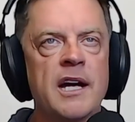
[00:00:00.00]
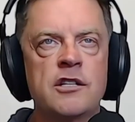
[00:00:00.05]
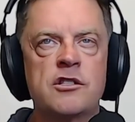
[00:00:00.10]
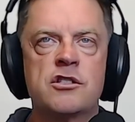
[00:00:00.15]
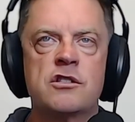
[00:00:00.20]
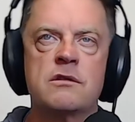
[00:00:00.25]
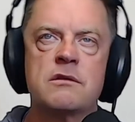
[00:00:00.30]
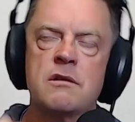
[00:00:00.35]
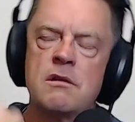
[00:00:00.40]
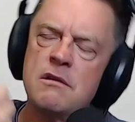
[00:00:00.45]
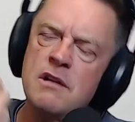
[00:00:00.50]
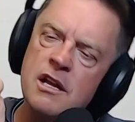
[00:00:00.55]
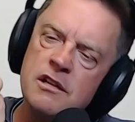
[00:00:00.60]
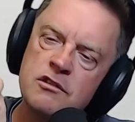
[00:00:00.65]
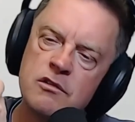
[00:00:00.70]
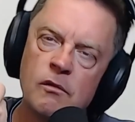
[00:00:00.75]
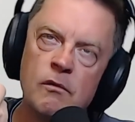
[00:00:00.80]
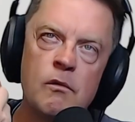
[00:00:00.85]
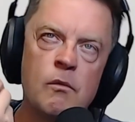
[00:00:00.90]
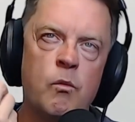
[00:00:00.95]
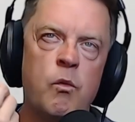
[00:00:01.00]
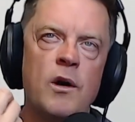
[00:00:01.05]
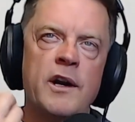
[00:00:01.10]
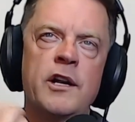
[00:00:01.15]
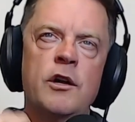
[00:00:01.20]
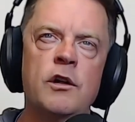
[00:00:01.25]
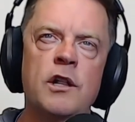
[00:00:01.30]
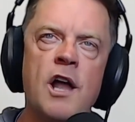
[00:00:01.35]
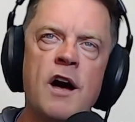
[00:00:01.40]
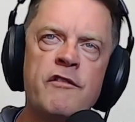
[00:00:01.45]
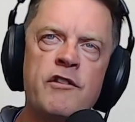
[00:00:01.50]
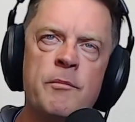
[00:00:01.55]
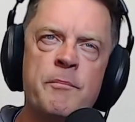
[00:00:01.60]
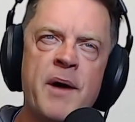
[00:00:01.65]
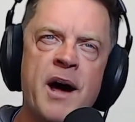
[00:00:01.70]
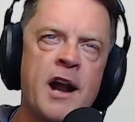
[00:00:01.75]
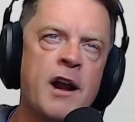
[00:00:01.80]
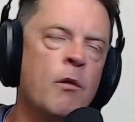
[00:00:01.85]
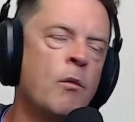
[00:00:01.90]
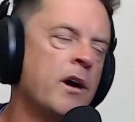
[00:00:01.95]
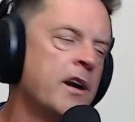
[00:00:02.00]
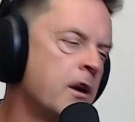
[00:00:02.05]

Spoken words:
What do you love about it?